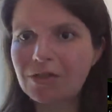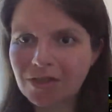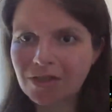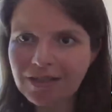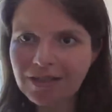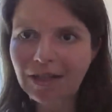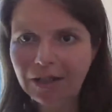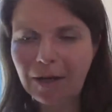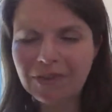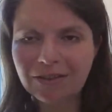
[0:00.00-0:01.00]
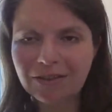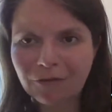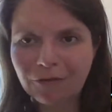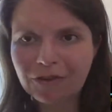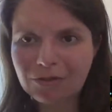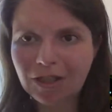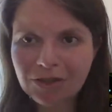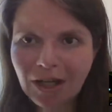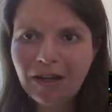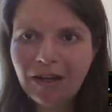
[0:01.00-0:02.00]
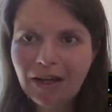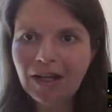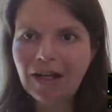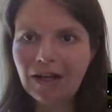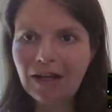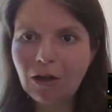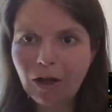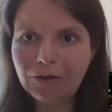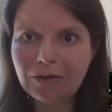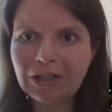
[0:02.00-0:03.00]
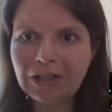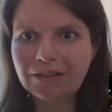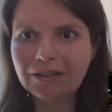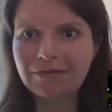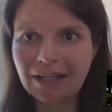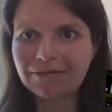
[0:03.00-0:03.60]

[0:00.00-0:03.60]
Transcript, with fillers: to start setting up this infrastructure a lot earlier